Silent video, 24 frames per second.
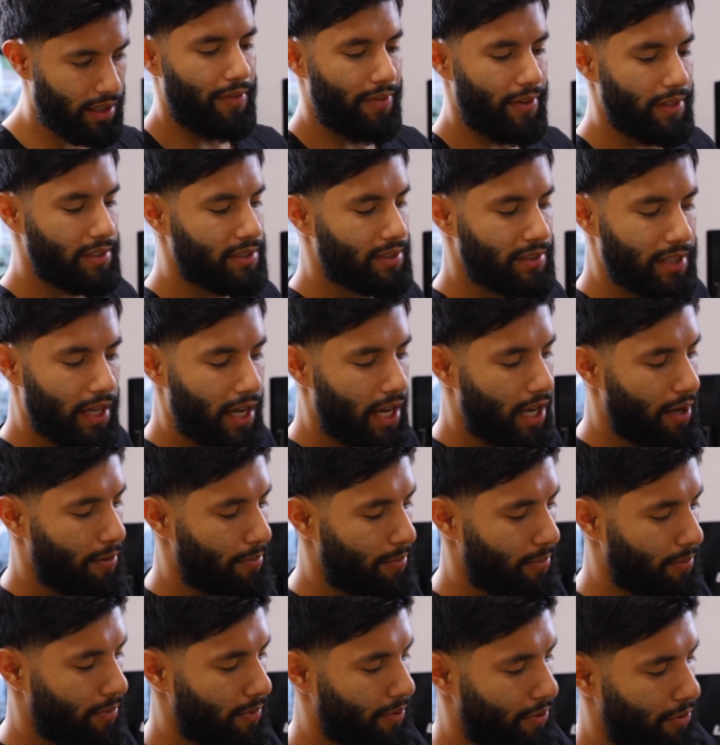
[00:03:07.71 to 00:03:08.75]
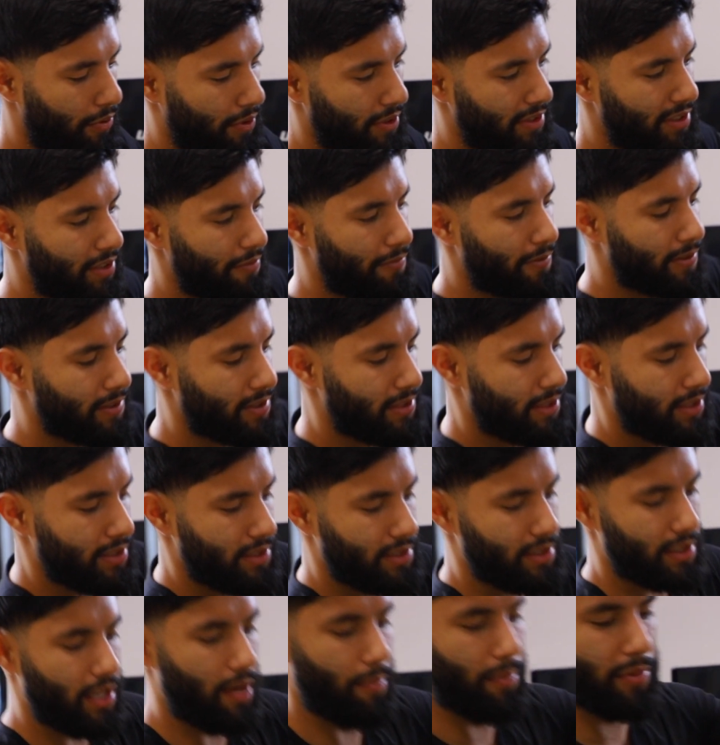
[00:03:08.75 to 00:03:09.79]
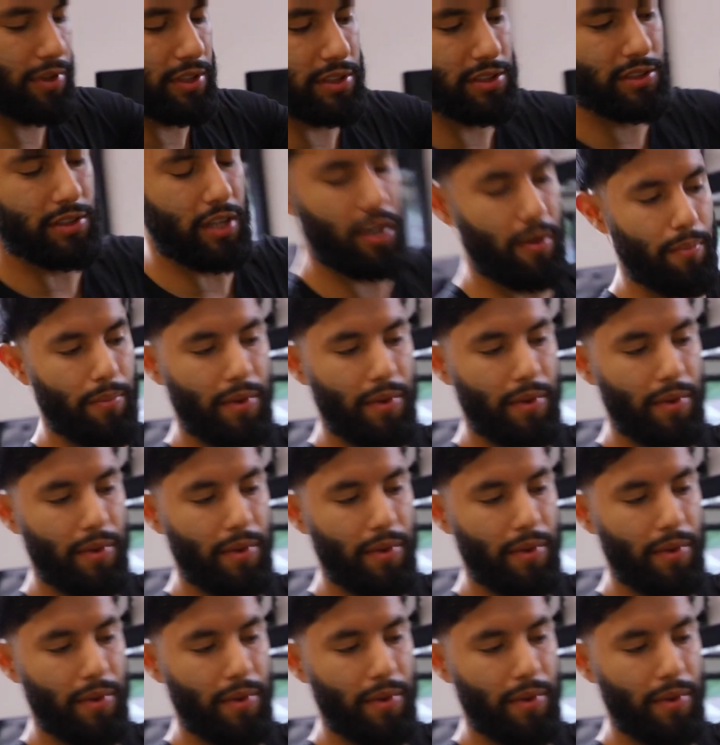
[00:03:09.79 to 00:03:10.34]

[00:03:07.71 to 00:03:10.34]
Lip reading: This time, the only difference is I'm gonna start